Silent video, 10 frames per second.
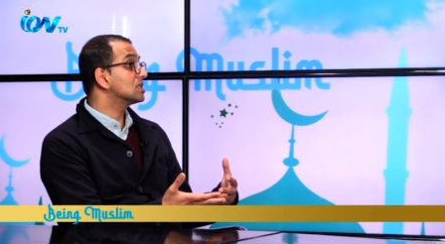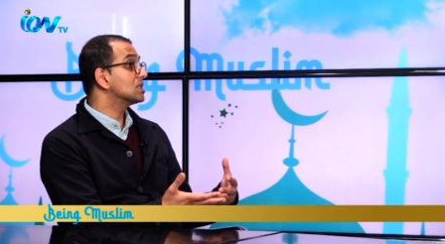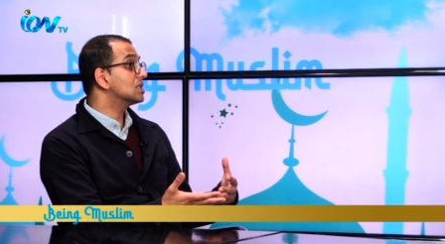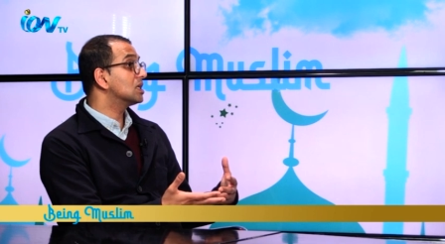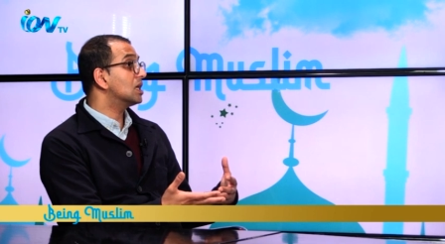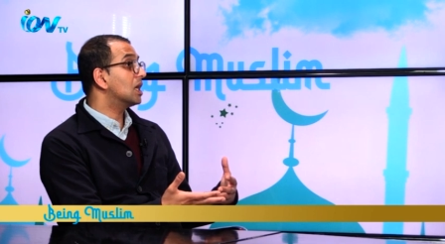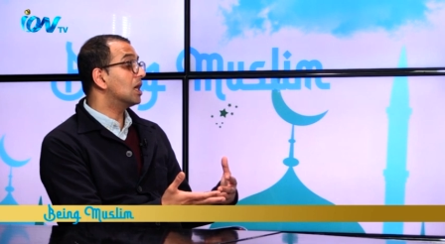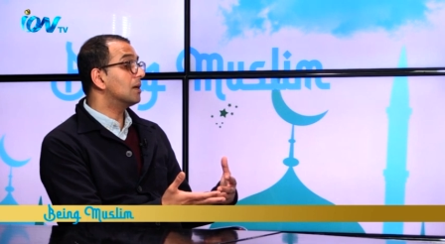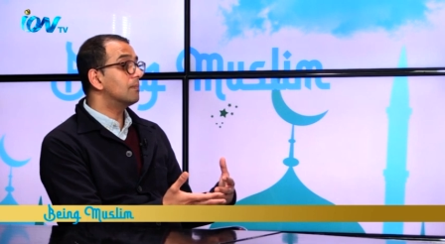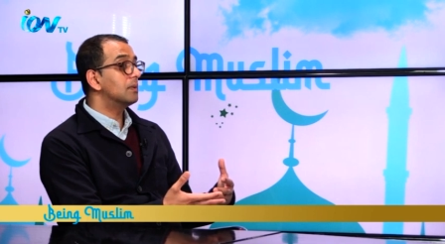
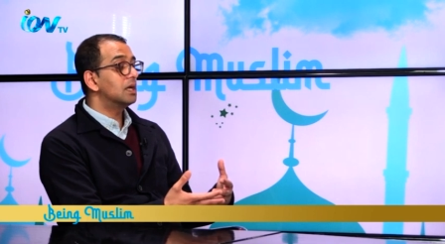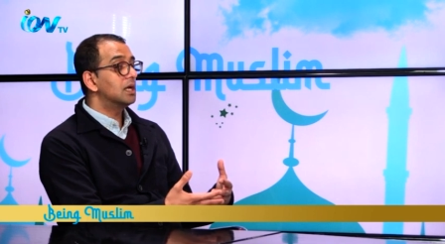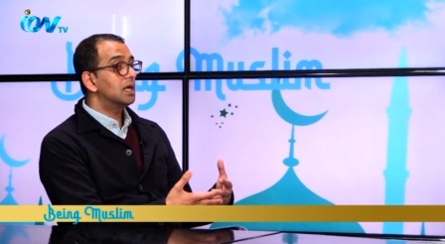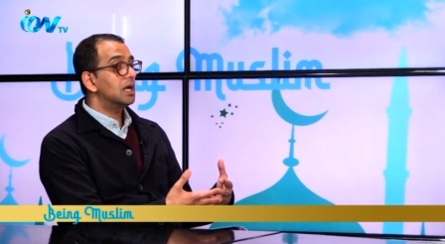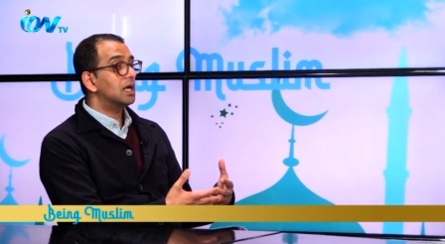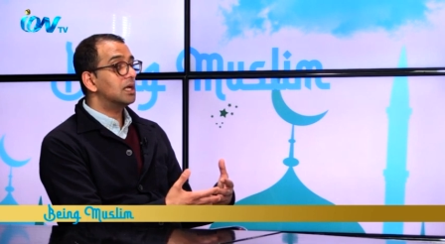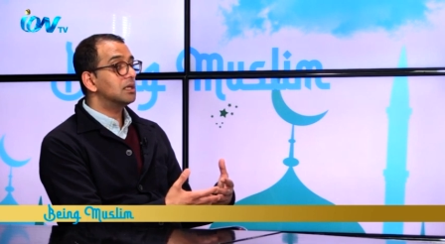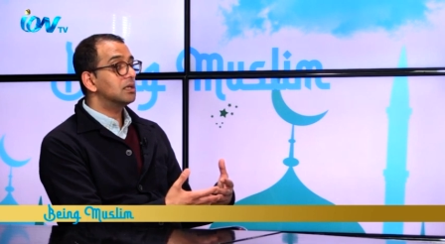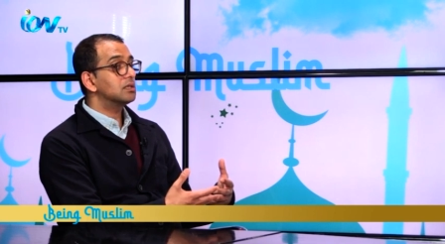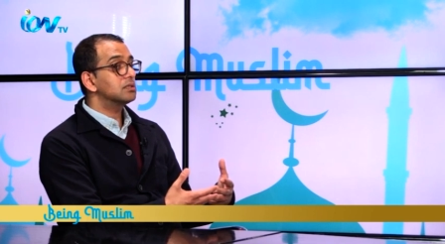And
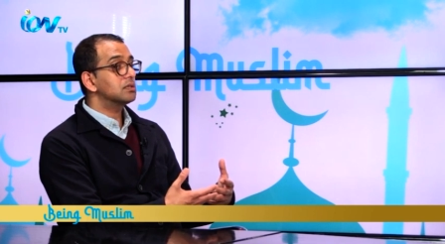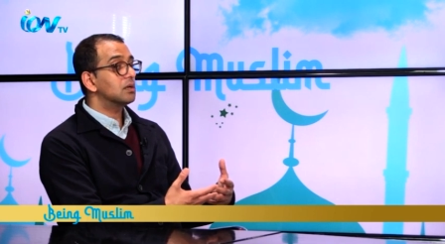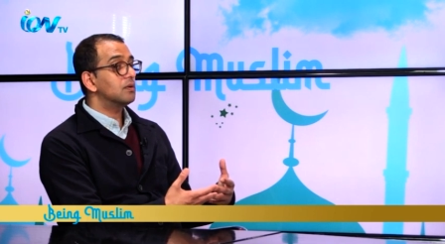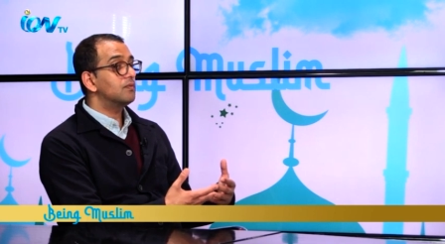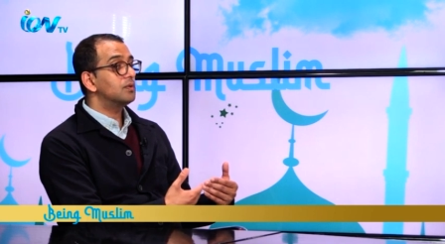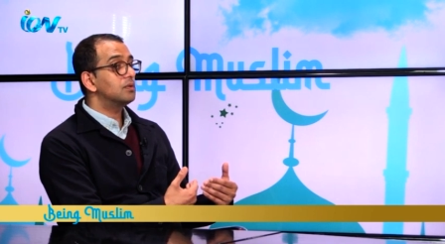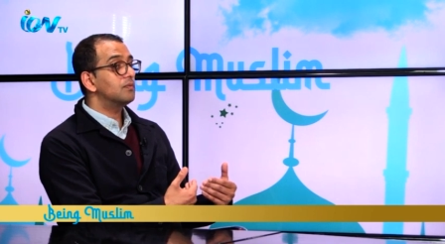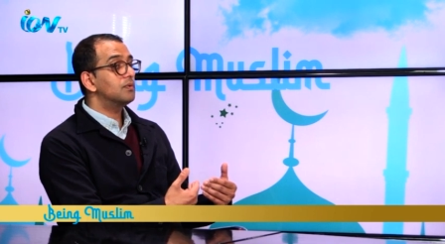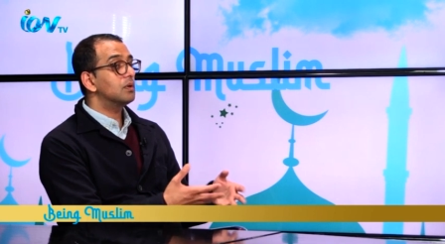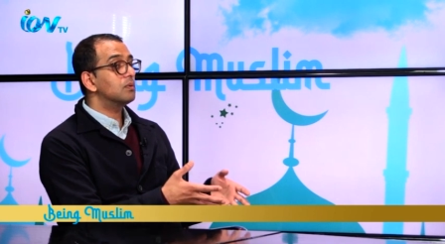so if
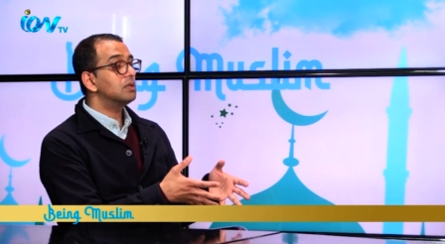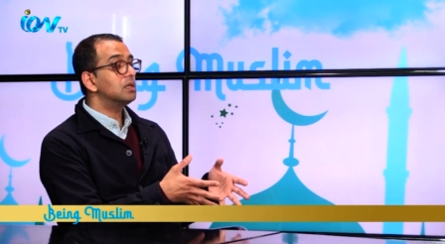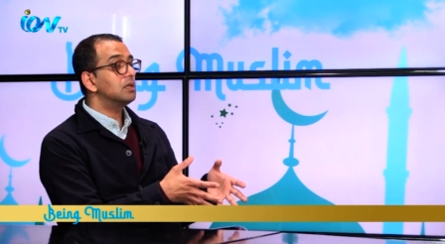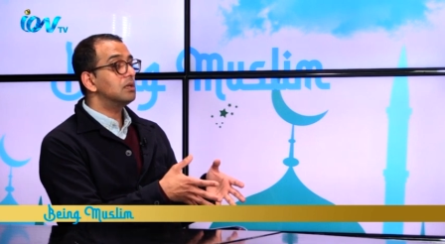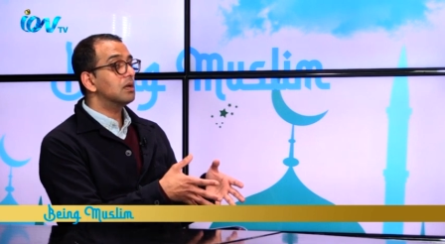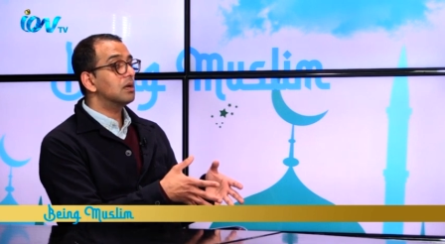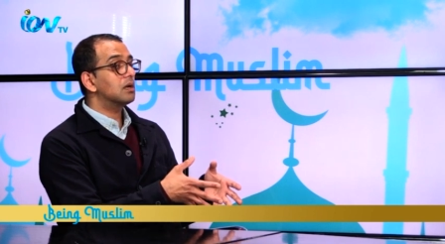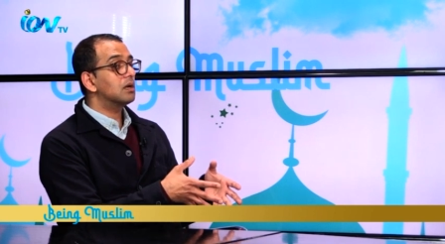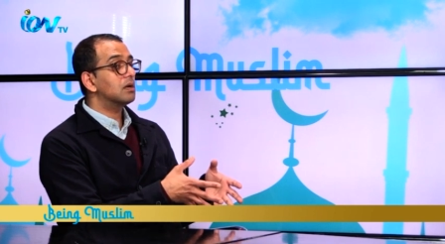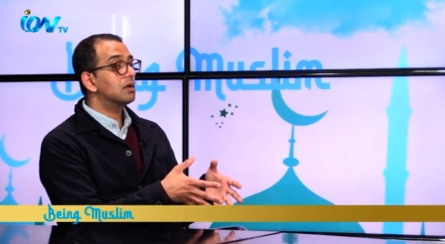you only
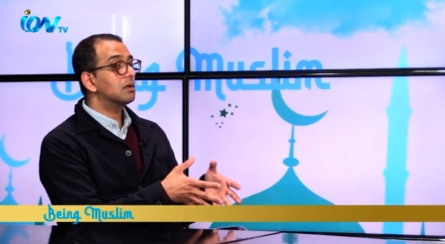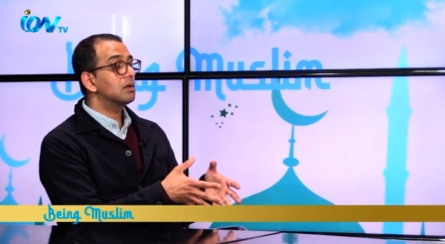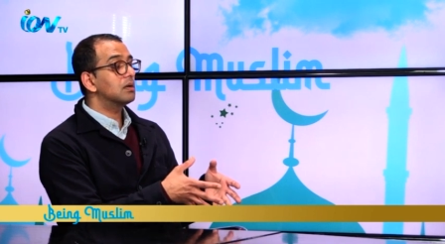are